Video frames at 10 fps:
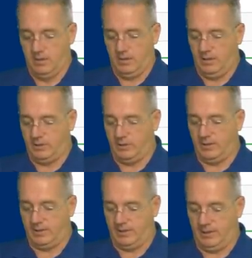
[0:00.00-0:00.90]
H O
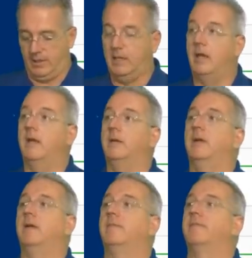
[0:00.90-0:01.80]
S T N A M
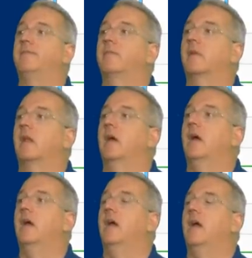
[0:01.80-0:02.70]
E.
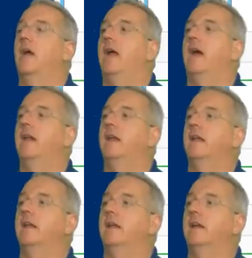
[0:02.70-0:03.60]
And
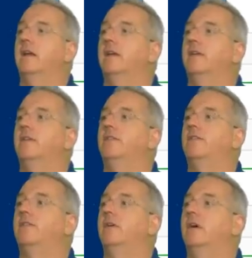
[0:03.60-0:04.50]
it
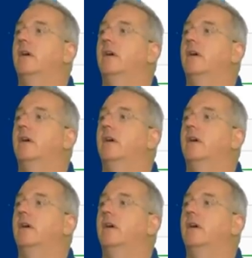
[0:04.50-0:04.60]
is